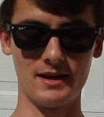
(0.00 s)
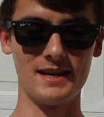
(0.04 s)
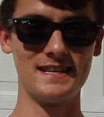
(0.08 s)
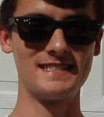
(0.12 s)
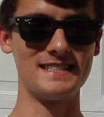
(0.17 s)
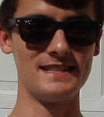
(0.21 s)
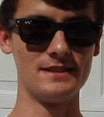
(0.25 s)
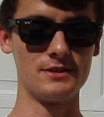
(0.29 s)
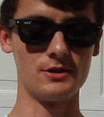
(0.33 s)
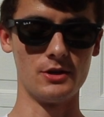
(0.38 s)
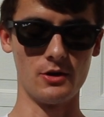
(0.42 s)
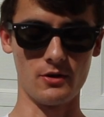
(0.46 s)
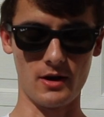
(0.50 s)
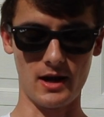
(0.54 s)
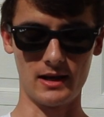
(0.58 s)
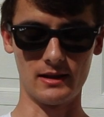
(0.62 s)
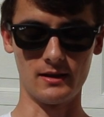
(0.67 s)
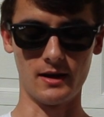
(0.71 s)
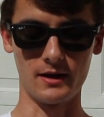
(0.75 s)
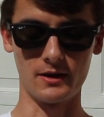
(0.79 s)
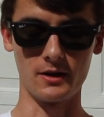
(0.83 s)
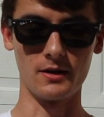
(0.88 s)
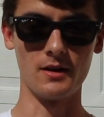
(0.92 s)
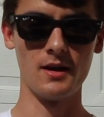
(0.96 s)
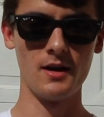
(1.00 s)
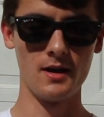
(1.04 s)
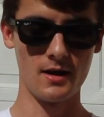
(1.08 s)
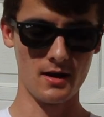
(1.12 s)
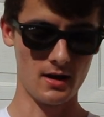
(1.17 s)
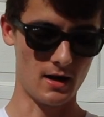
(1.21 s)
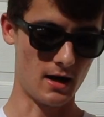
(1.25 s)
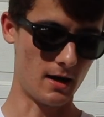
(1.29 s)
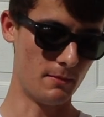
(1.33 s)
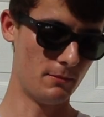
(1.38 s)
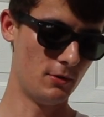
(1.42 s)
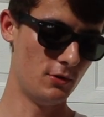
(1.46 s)
into your headliner.
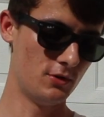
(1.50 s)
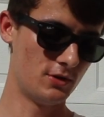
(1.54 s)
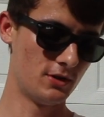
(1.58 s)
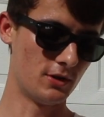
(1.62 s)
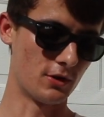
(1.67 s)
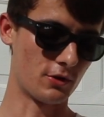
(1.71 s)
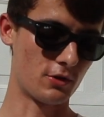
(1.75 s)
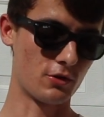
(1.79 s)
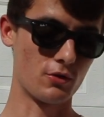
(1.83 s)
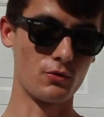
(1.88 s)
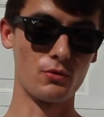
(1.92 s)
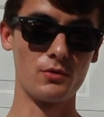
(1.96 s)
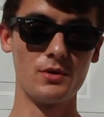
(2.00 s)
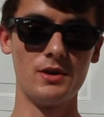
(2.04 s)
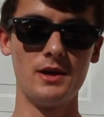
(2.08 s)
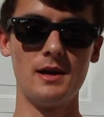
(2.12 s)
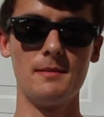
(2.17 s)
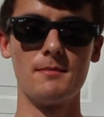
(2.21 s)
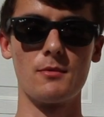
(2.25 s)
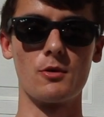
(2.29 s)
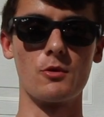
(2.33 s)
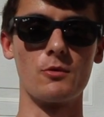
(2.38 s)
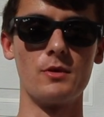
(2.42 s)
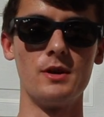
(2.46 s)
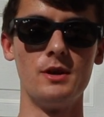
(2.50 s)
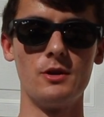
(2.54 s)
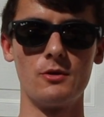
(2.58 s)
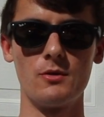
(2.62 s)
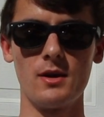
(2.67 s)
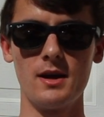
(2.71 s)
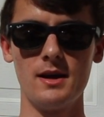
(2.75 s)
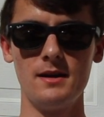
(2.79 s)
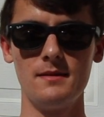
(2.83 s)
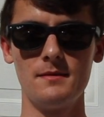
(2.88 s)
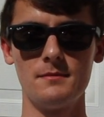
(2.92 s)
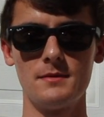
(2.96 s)
I'm using a 3M marine
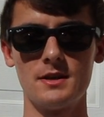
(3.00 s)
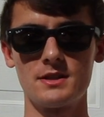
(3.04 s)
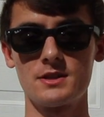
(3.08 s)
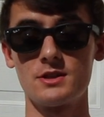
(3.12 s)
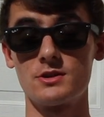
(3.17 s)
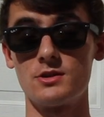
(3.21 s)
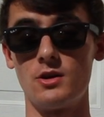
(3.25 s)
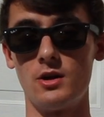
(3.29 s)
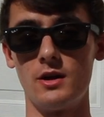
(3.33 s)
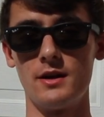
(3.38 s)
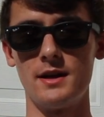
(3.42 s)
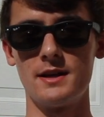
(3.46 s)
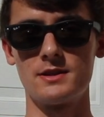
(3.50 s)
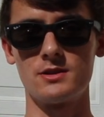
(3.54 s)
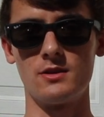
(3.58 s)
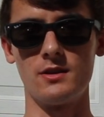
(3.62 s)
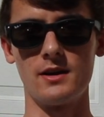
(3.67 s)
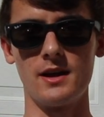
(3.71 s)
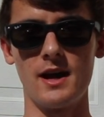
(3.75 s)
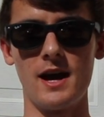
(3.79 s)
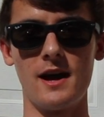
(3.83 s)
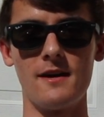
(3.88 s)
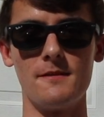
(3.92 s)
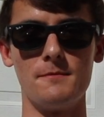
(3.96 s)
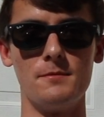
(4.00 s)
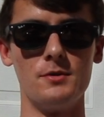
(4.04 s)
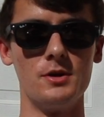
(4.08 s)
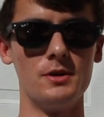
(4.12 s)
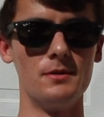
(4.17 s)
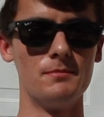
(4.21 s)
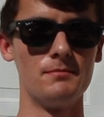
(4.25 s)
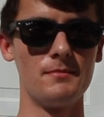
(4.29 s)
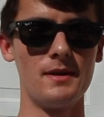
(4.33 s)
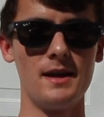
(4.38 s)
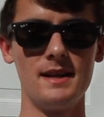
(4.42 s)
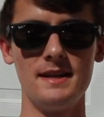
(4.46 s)
grade, that's all I have,
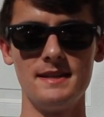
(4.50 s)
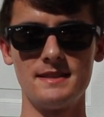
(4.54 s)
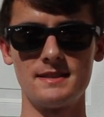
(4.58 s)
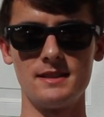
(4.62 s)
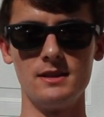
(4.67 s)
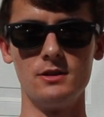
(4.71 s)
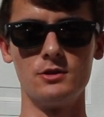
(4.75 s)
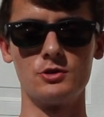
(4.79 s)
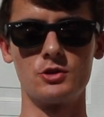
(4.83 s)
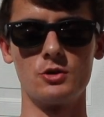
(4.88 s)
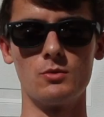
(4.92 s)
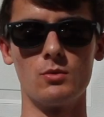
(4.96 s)
but any sealant should